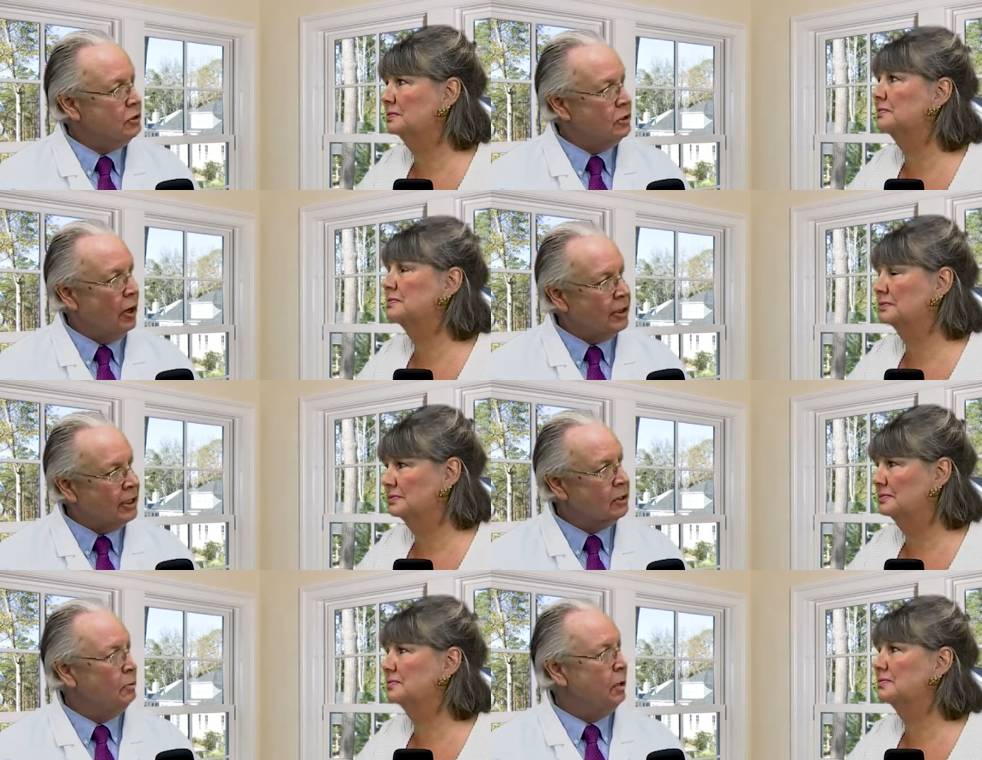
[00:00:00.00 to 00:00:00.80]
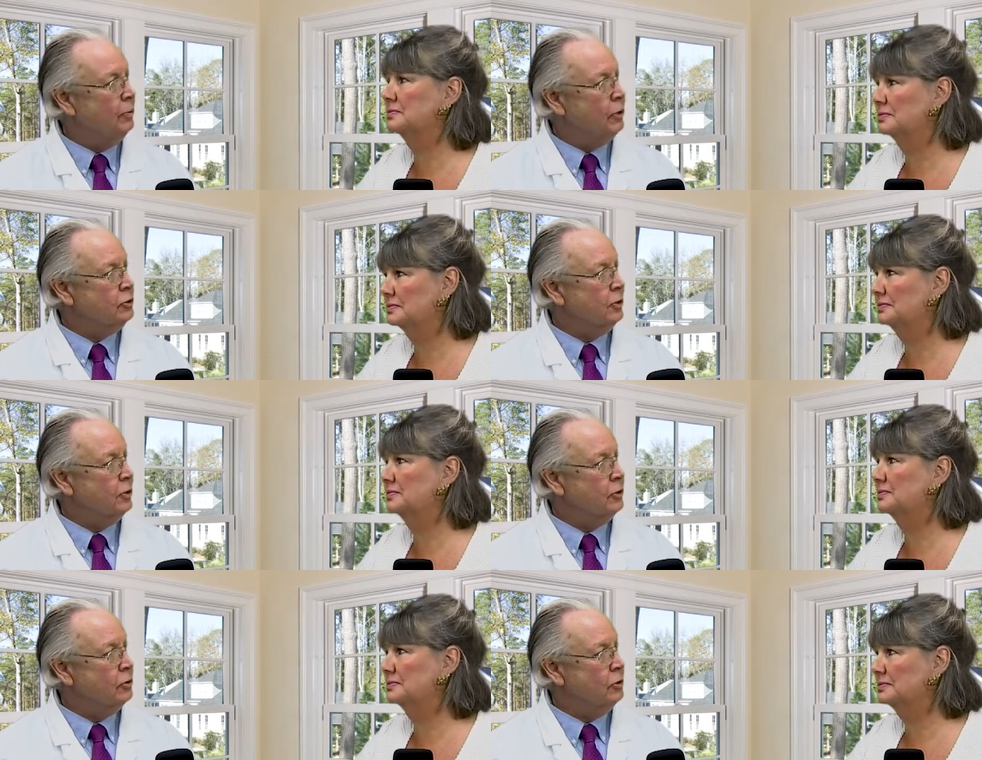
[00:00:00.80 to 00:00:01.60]
Speaker 1: It's hard to get the blood pressure under
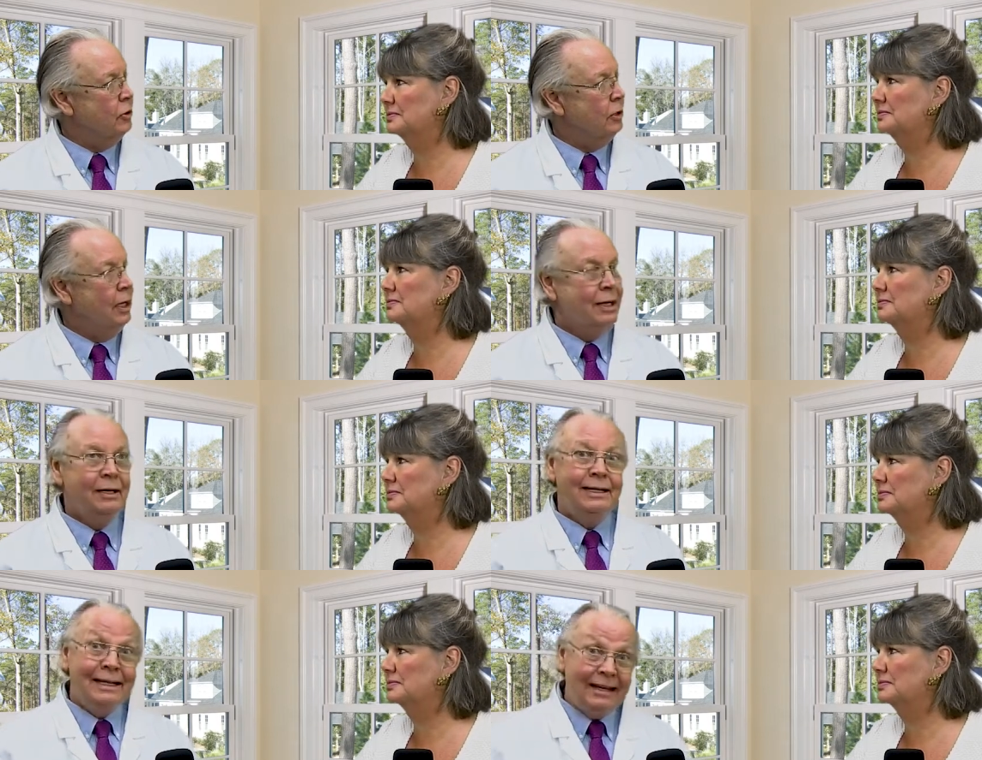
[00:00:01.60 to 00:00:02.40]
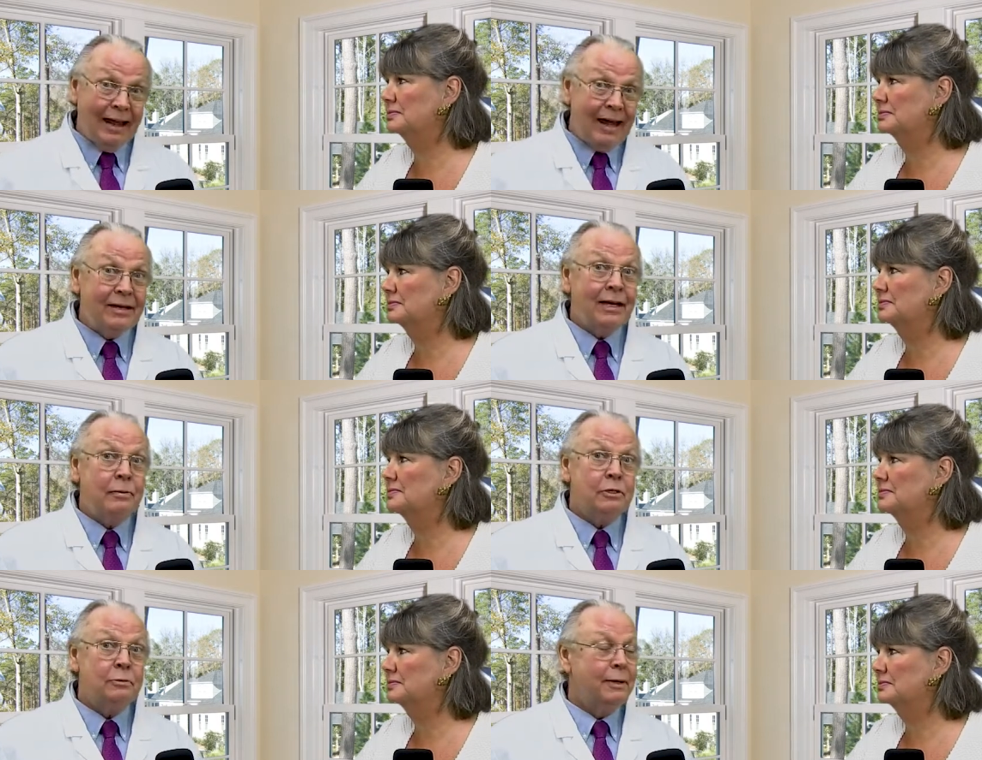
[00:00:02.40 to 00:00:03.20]
control. A lot of
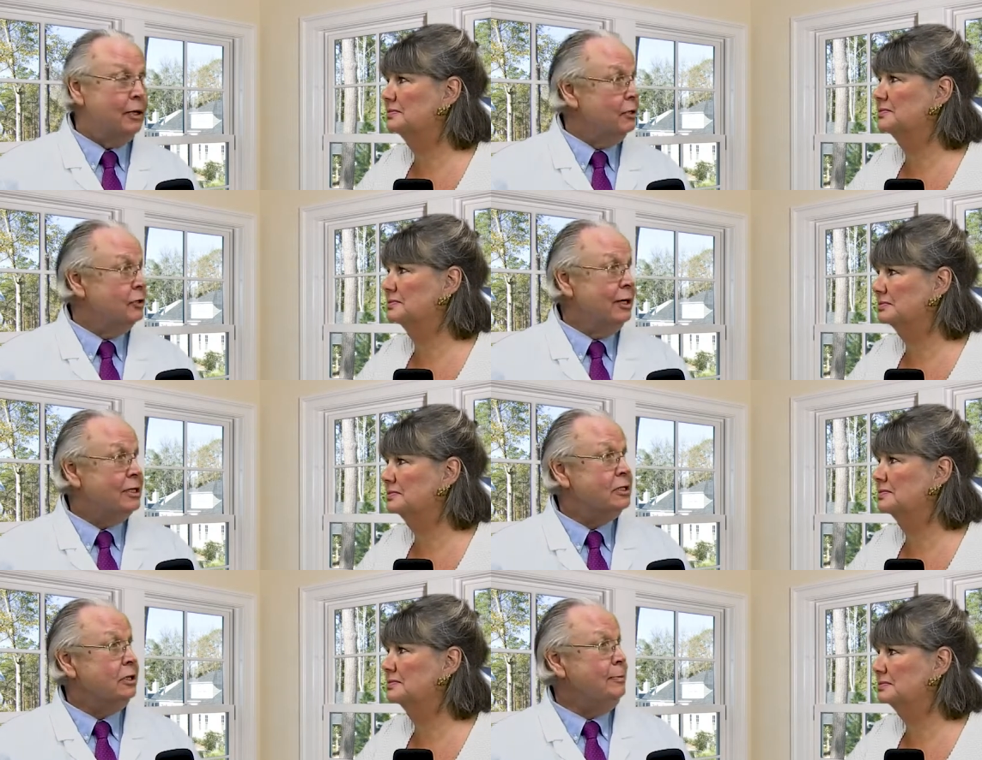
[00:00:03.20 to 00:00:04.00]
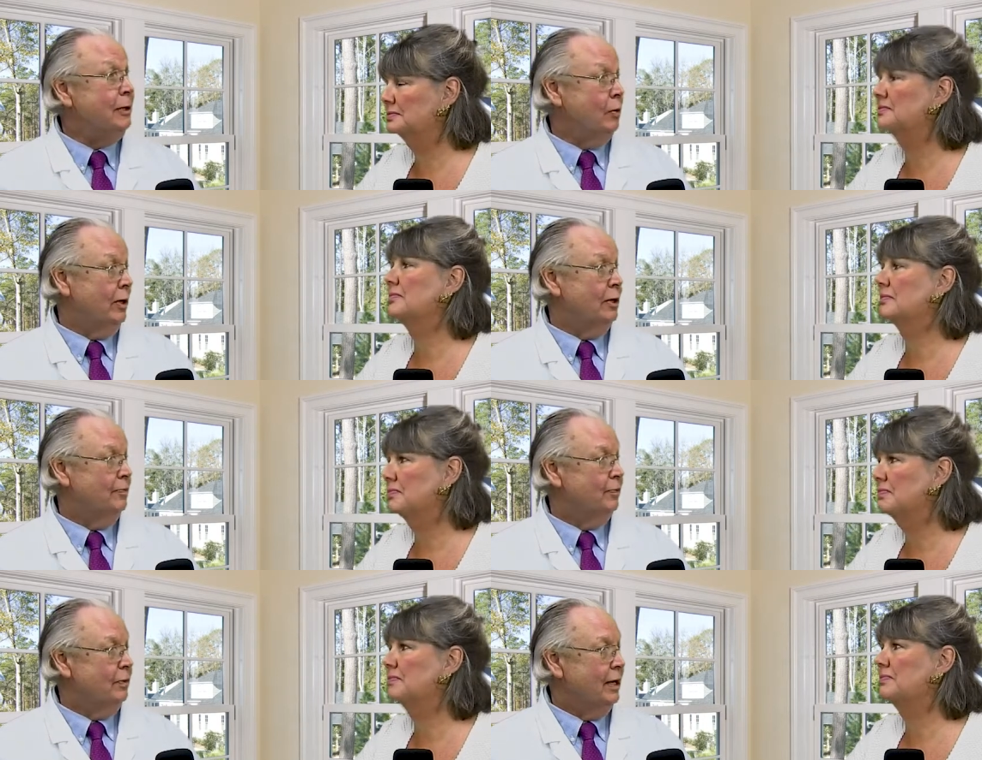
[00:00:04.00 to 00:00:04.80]
times it's because they're not sleeping well.
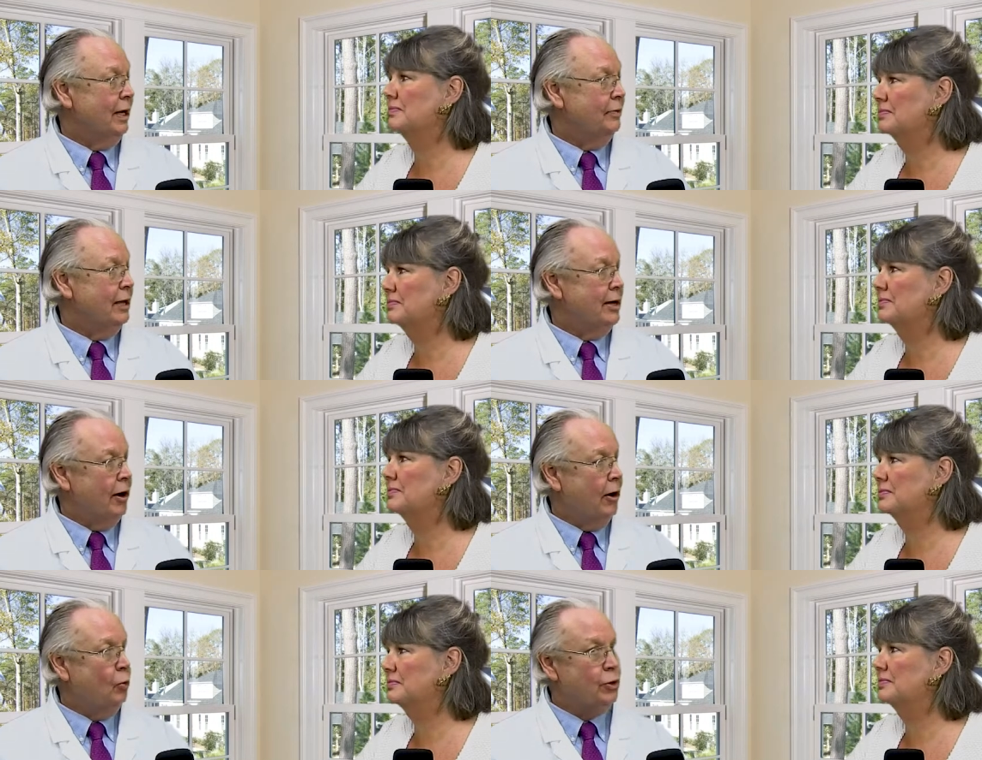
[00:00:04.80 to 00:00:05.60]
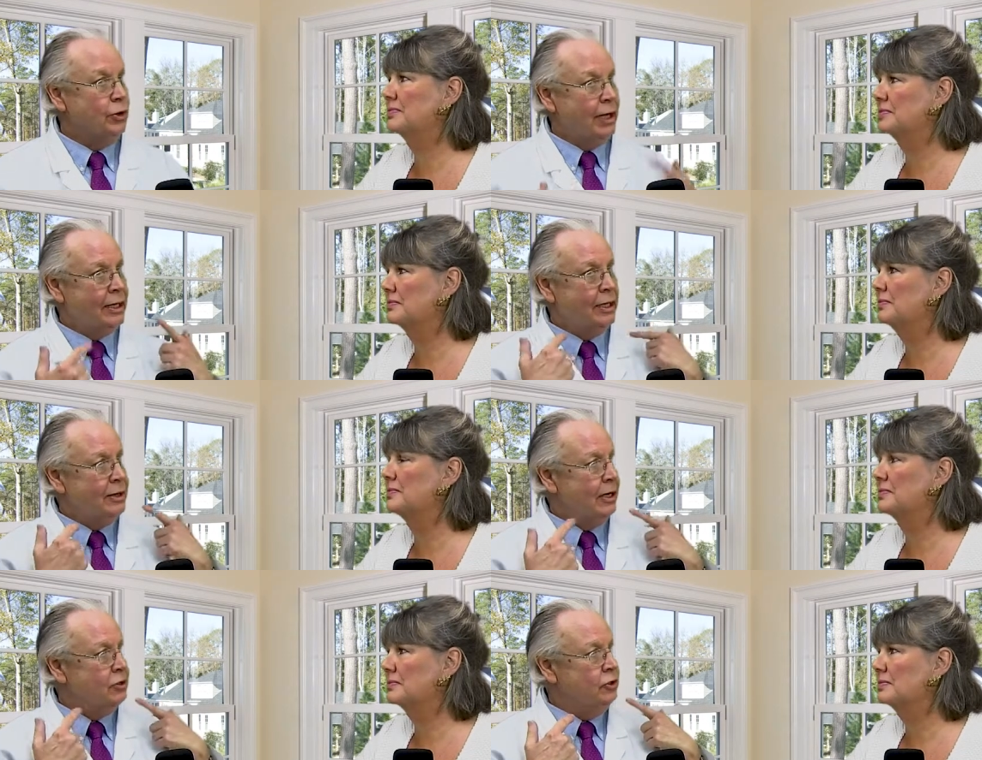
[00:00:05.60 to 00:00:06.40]
Mm-hmm. And that heart, when you're not getting the
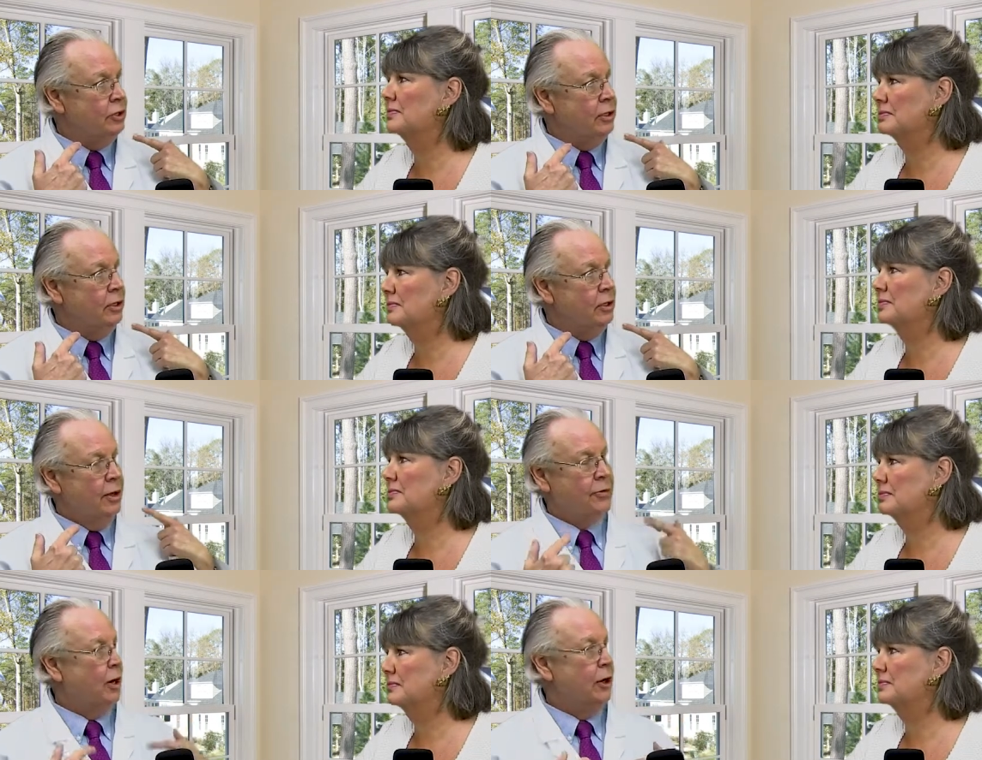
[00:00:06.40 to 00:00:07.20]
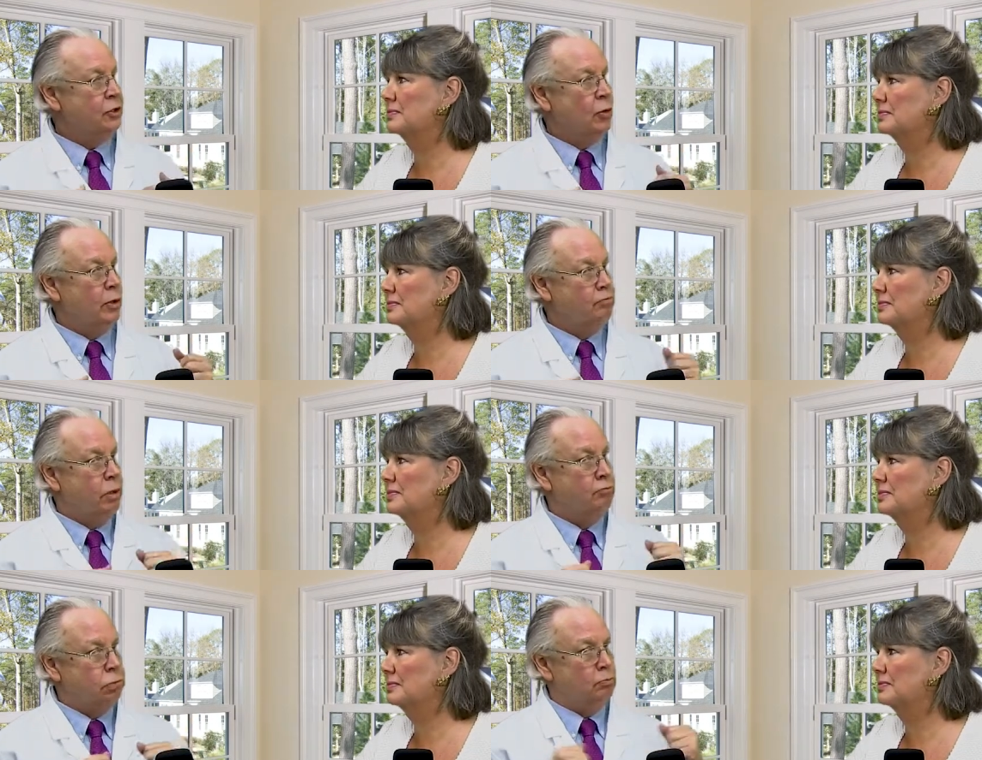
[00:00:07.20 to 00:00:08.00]
oxygen in there, the heart is going
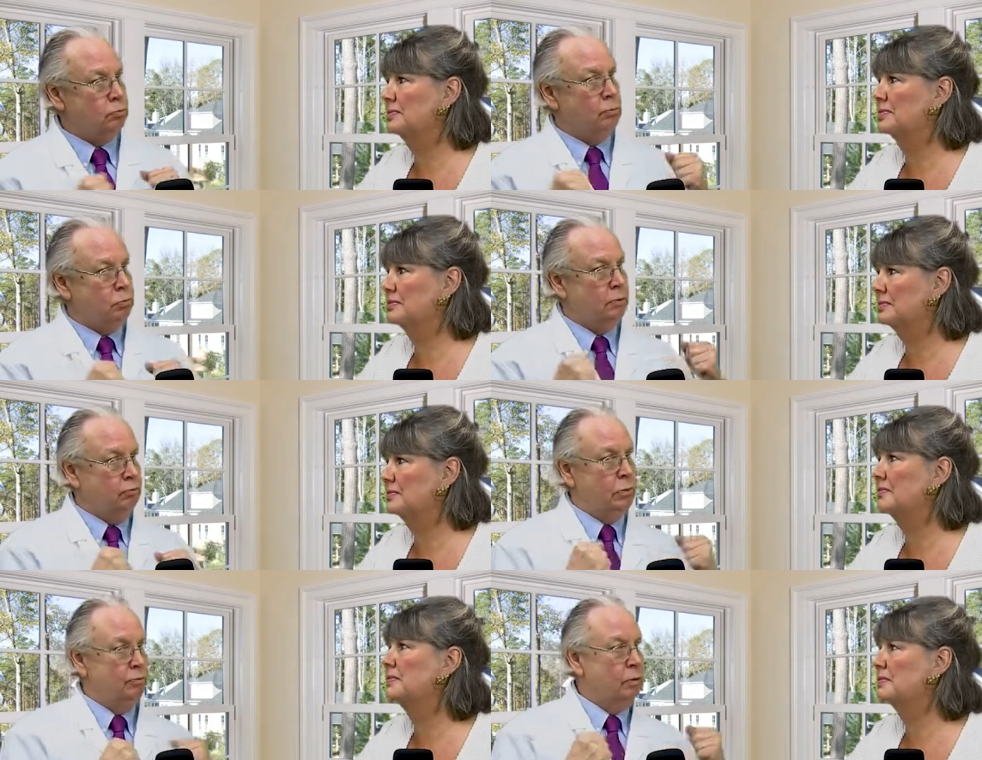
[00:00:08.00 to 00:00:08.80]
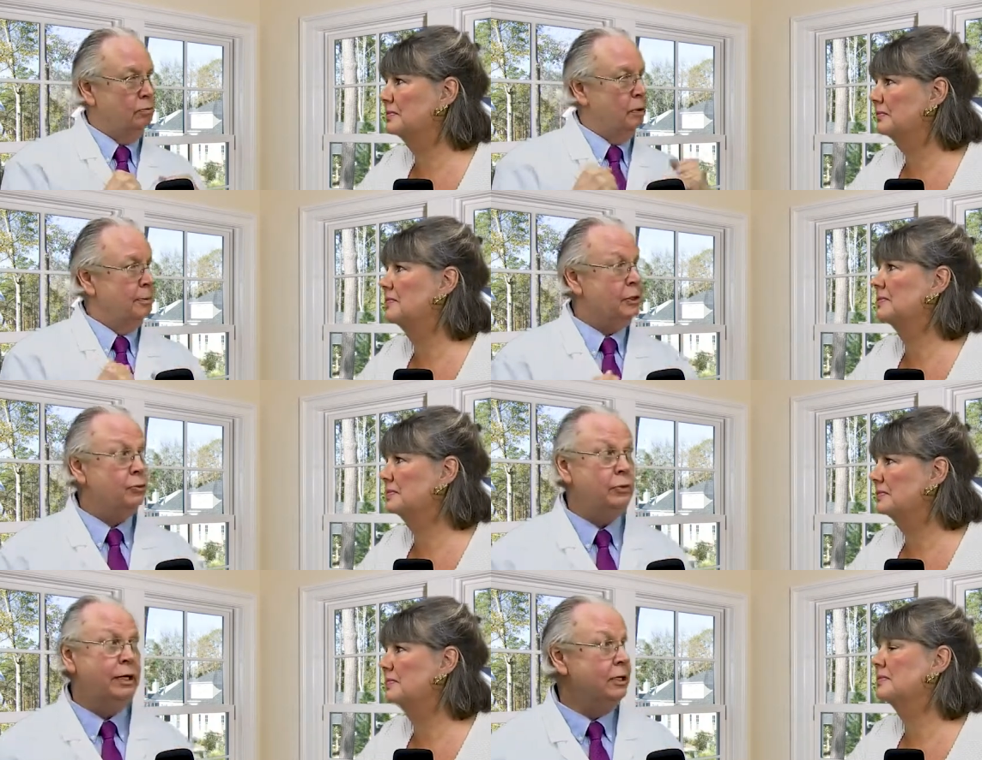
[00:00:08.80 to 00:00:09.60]
boom, boom, boom, boom, boom, boom, boom. It's
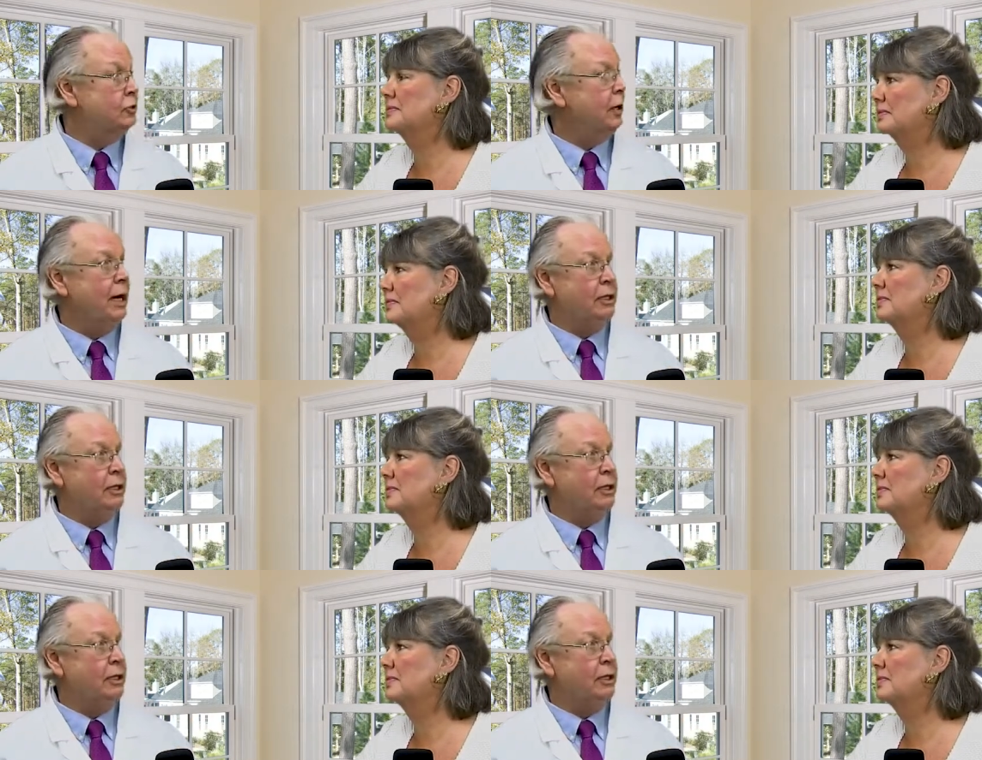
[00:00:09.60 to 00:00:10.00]
really trying